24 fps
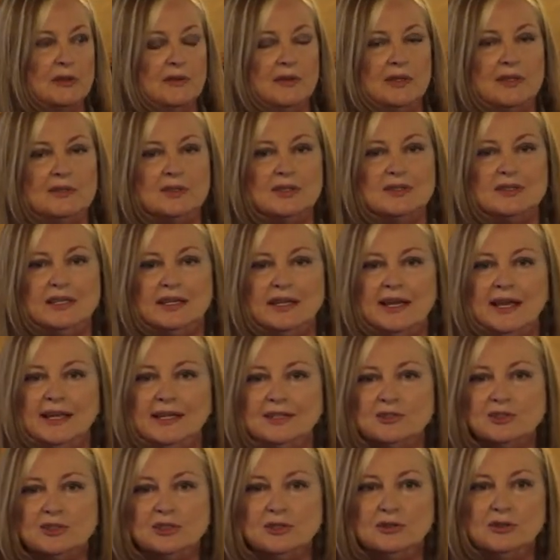and this is the
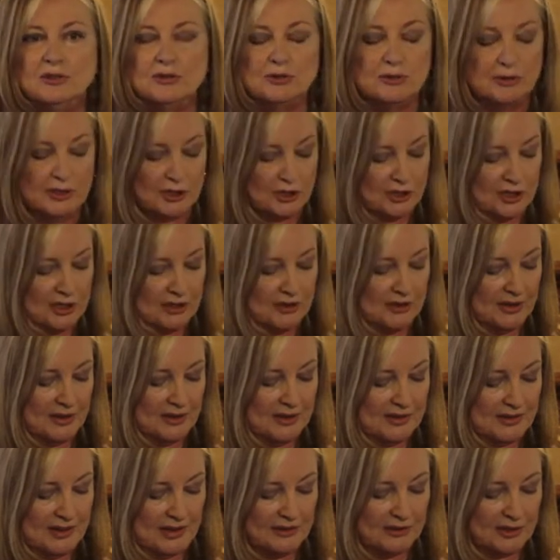ancient Christian
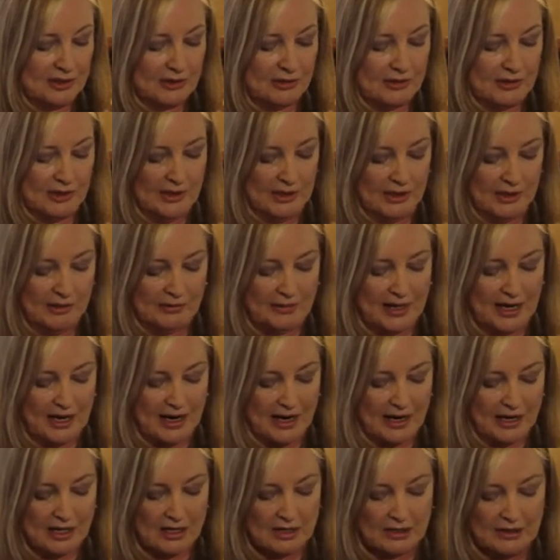center in
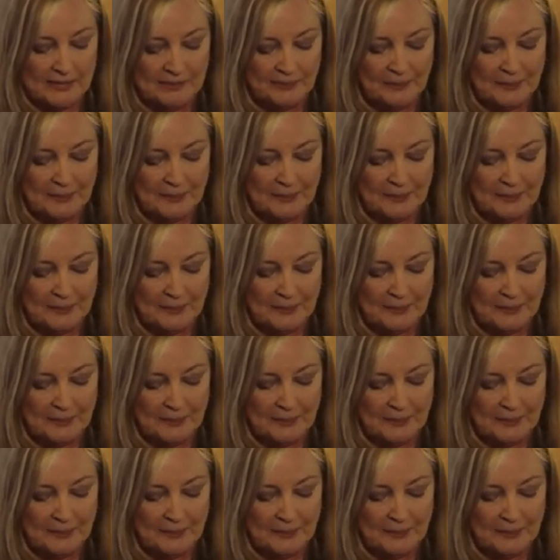Iraq.